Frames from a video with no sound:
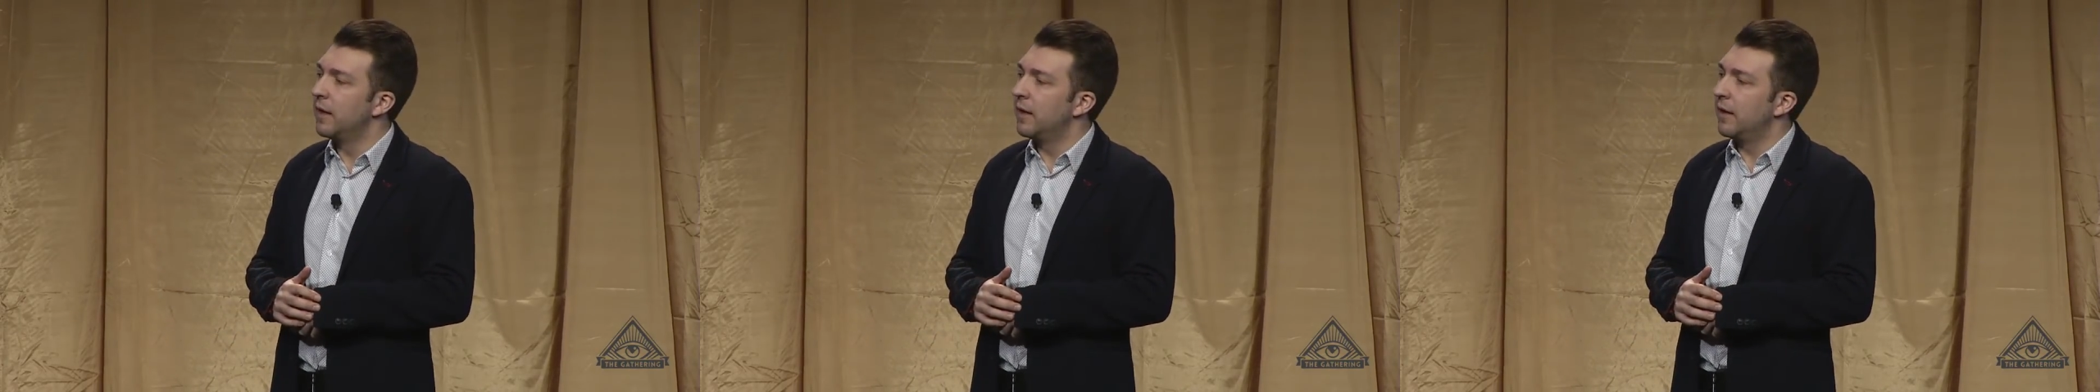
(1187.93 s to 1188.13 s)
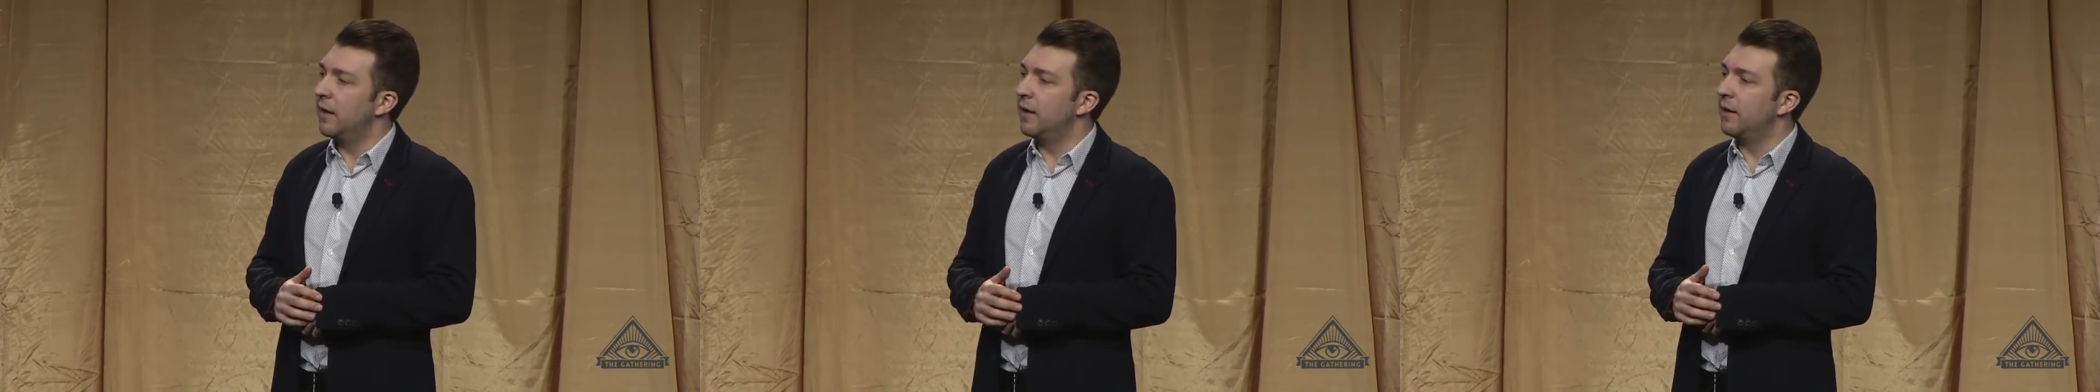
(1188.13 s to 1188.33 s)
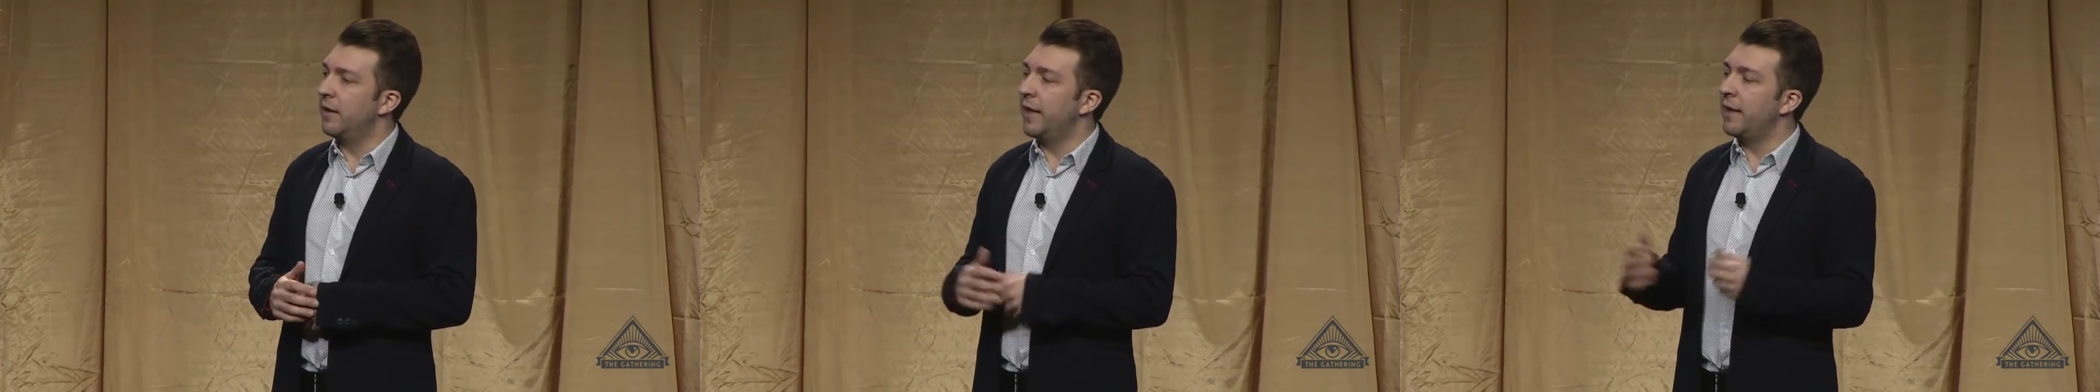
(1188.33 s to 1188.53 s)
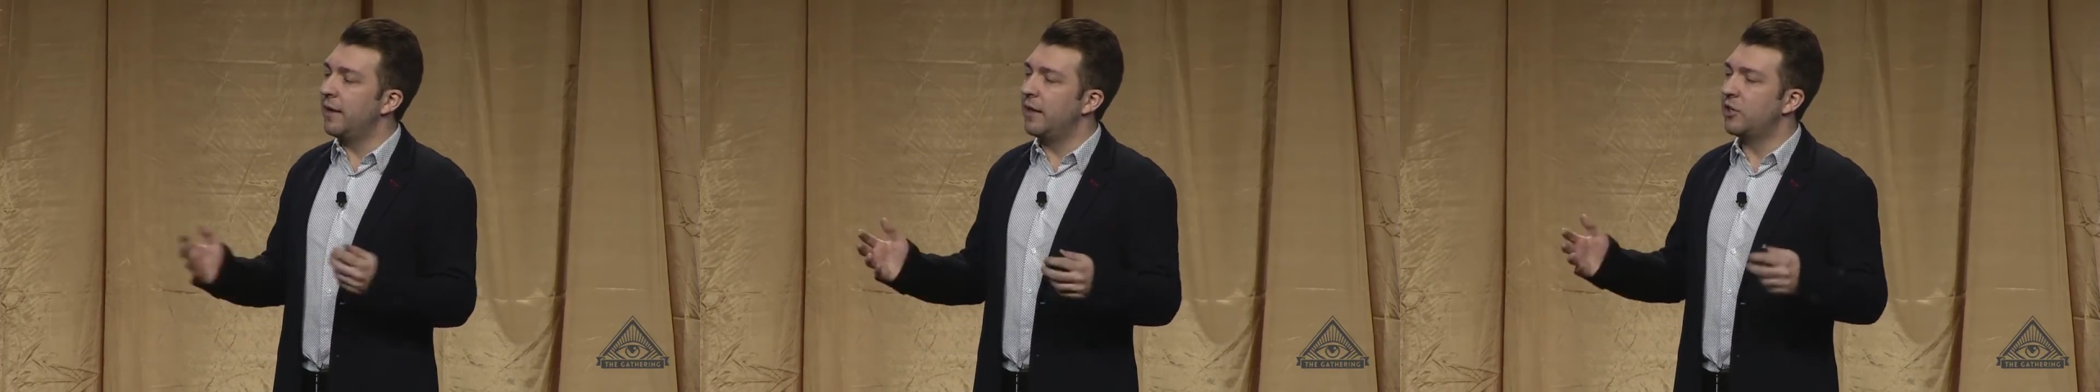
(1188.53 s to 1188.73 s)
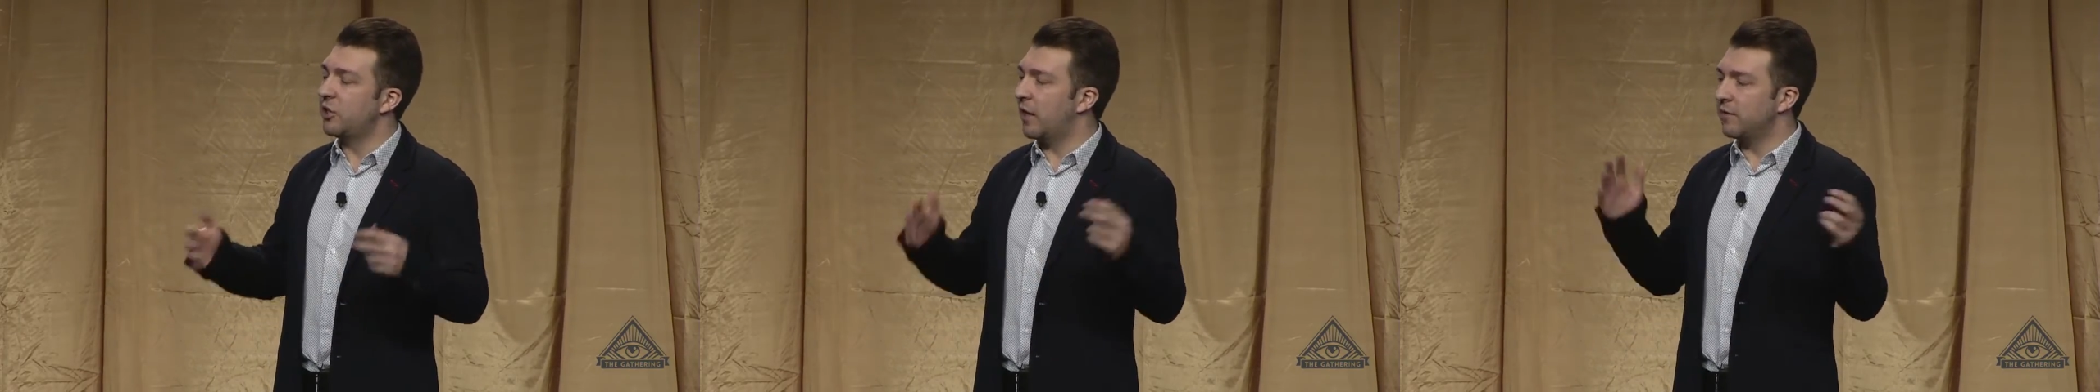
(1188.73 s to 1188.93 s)
uh,
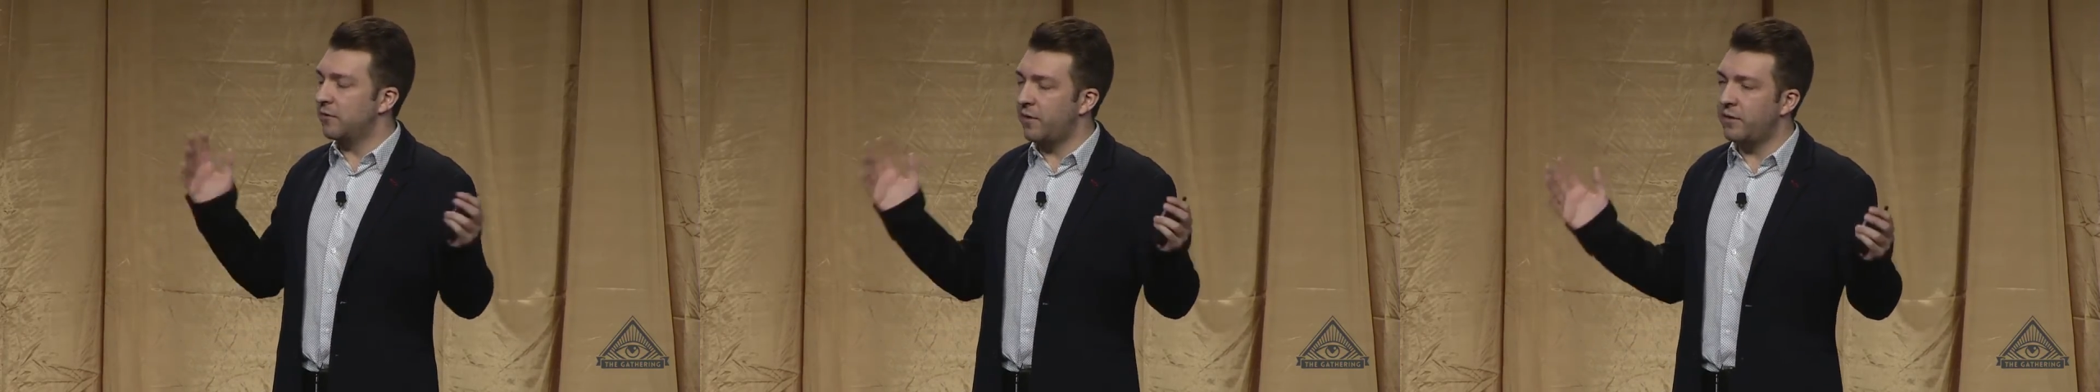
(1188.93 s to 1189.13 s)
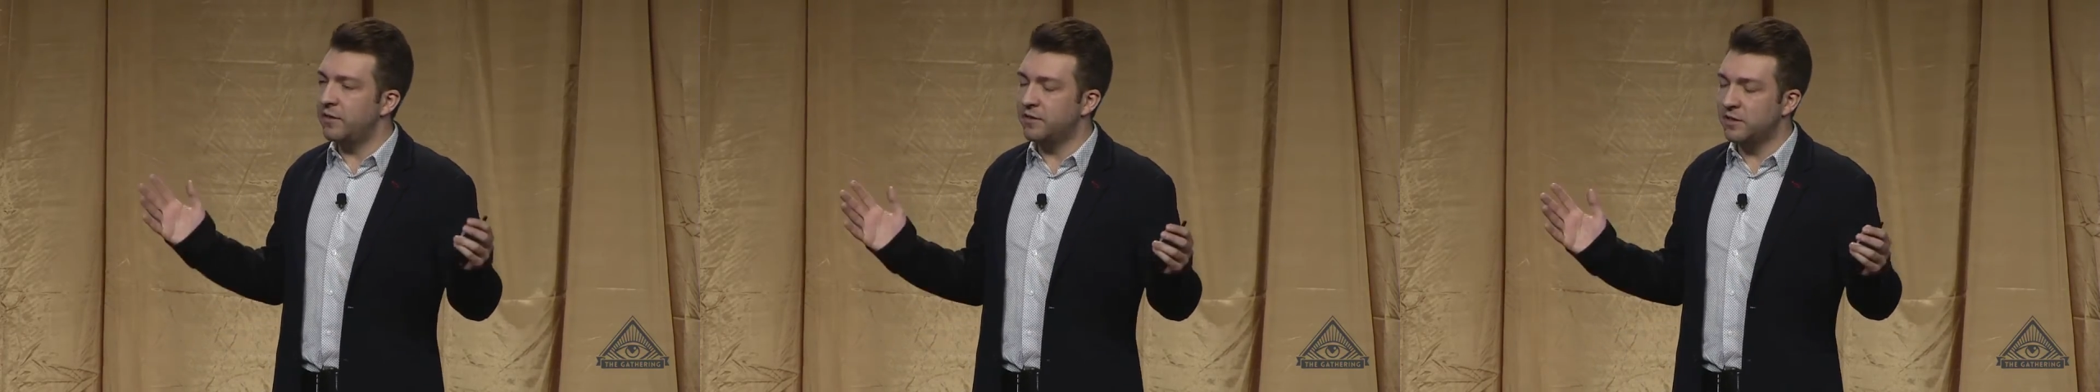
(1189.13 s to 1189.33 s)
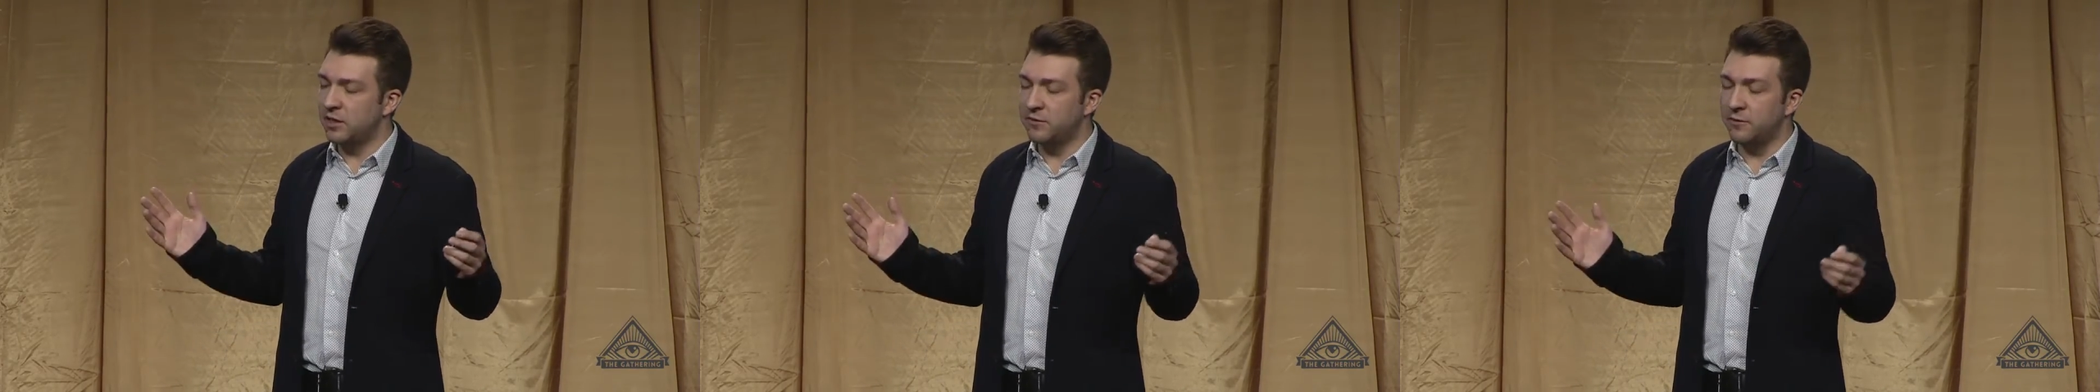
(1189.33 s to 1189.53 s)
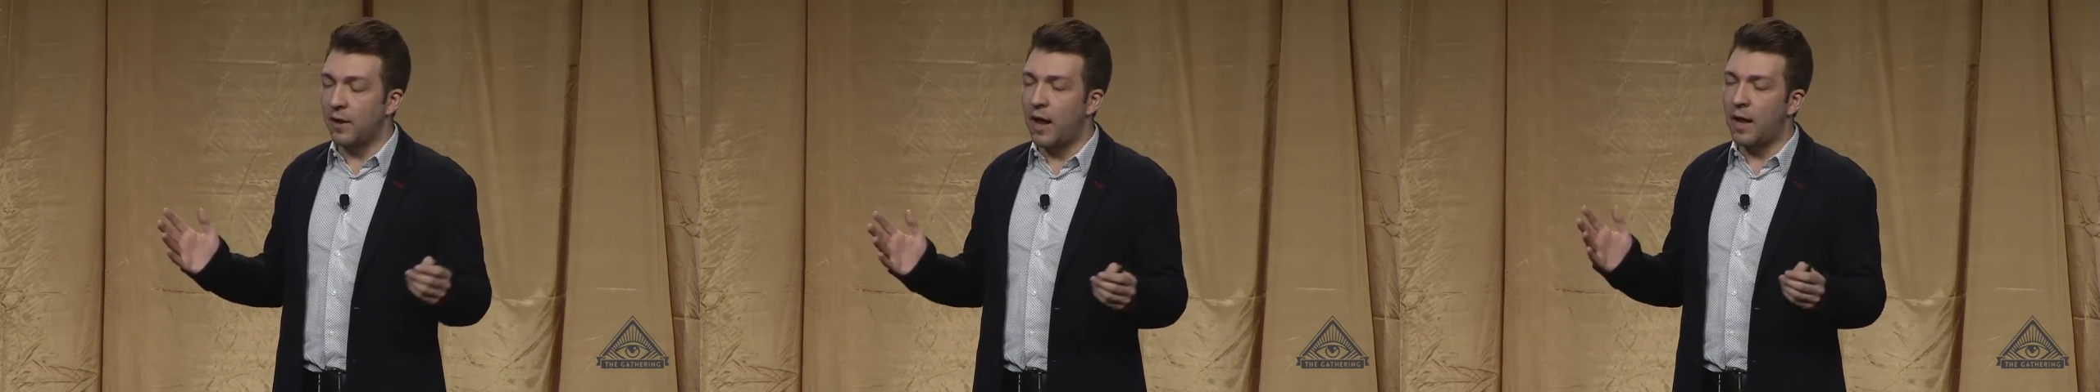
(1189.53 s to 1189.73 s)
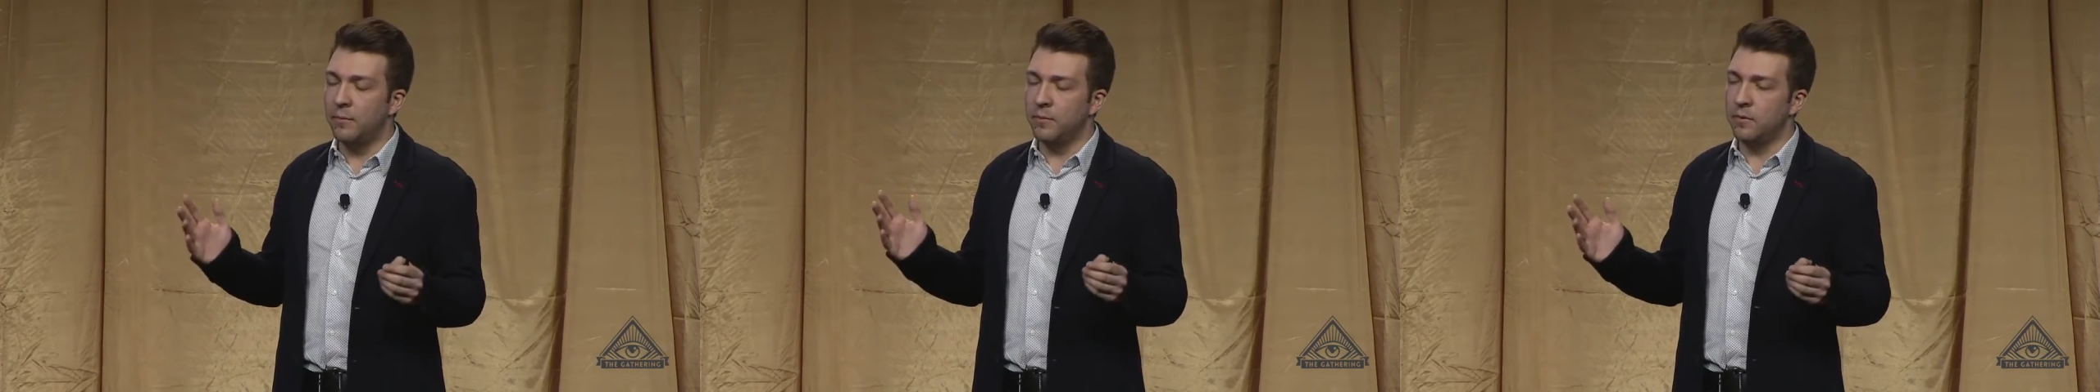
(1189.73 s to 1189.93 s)
lately she has a very successful
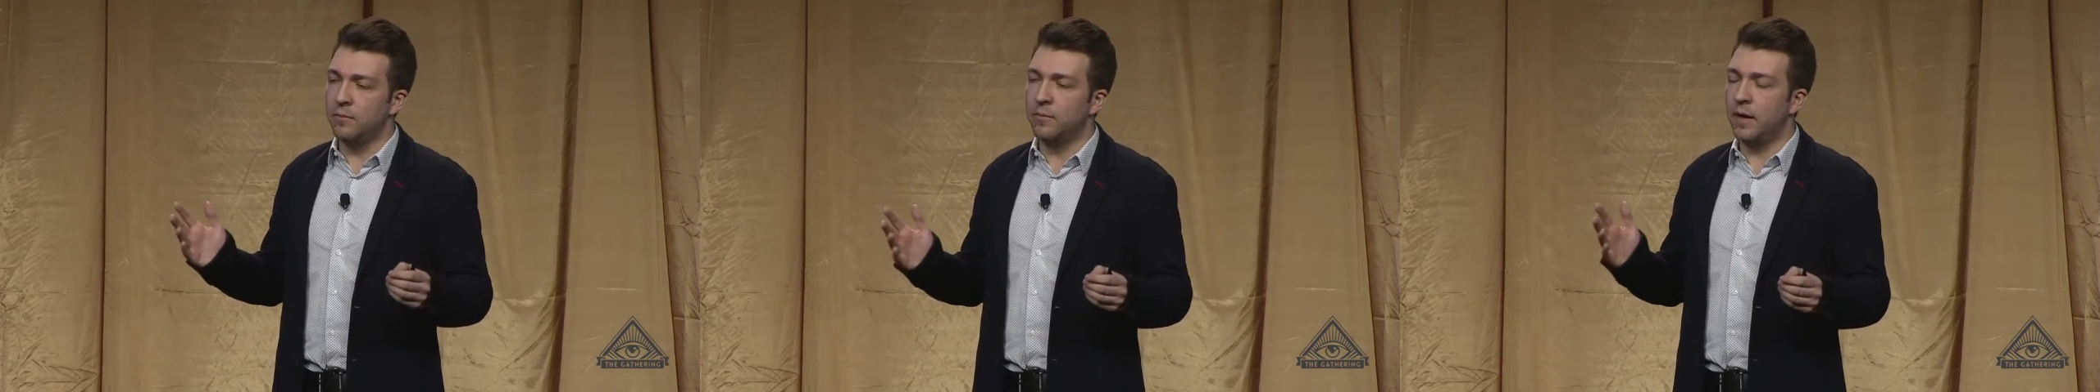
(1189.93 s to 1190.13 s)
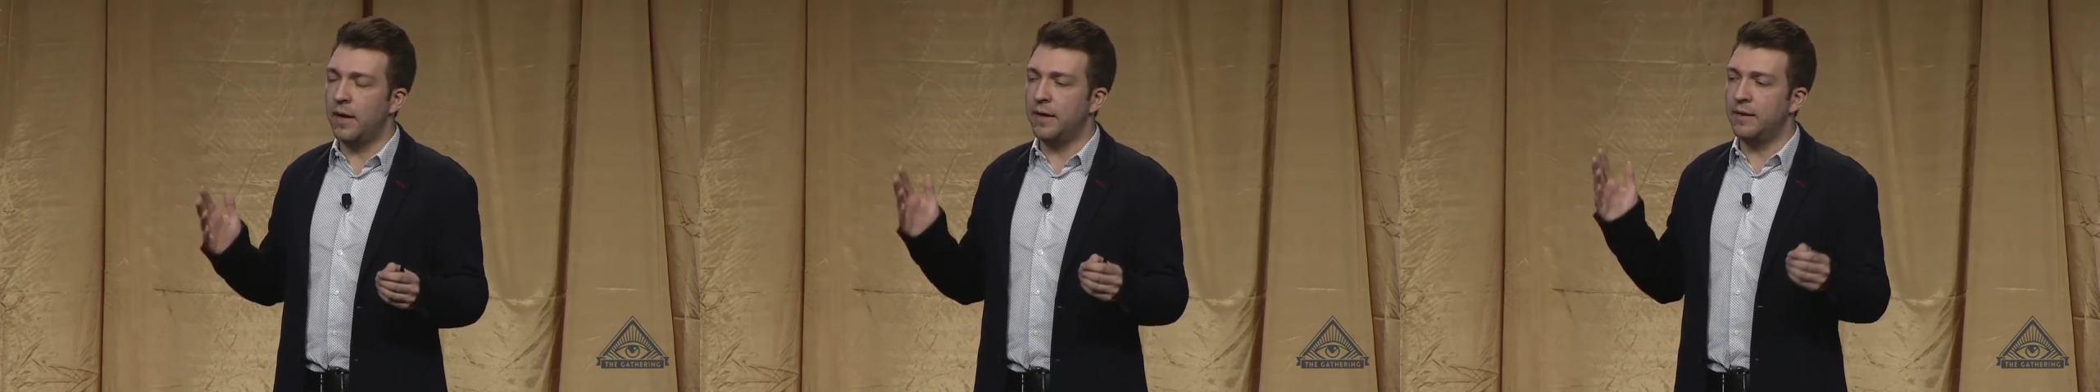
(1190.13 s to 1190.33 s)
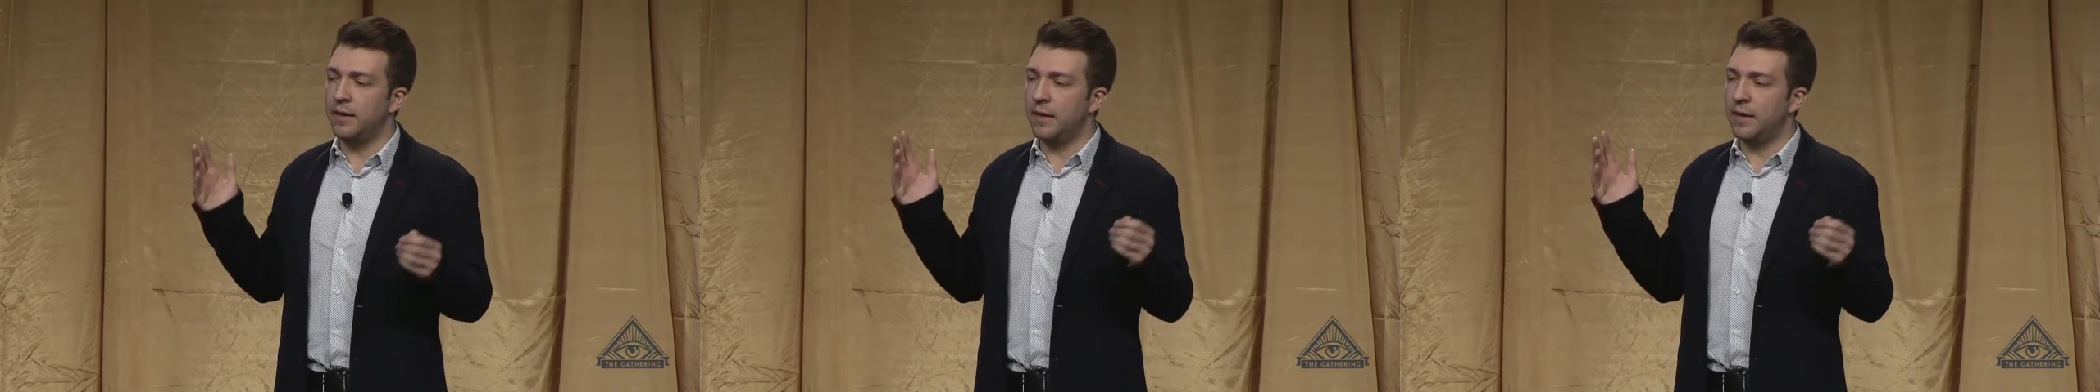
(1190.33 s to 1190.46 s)
album, and,